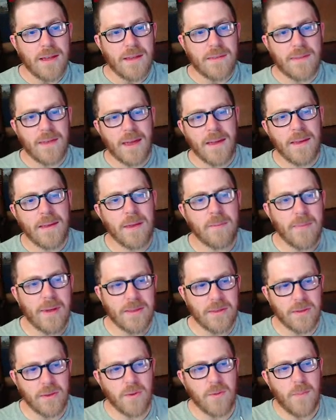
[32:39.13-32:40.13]
There he
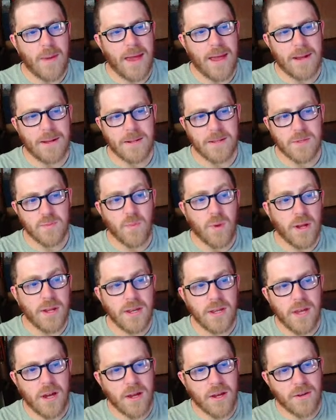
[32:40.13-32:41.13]
met two pandas,
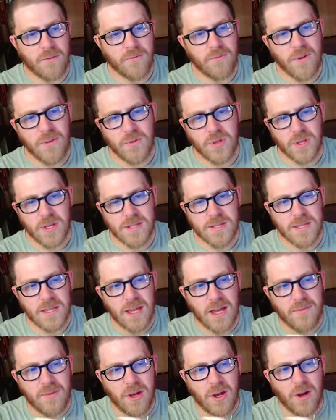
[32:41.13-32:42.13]
one young and frivolous, the
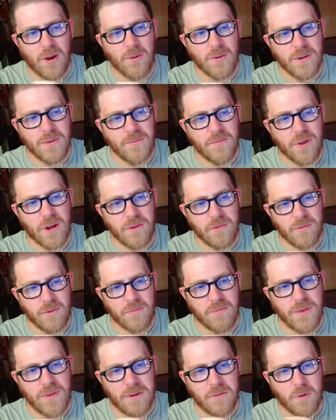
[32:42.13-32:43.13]
other old and
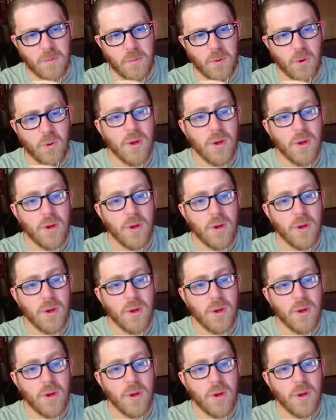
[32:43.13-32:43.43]
venerable,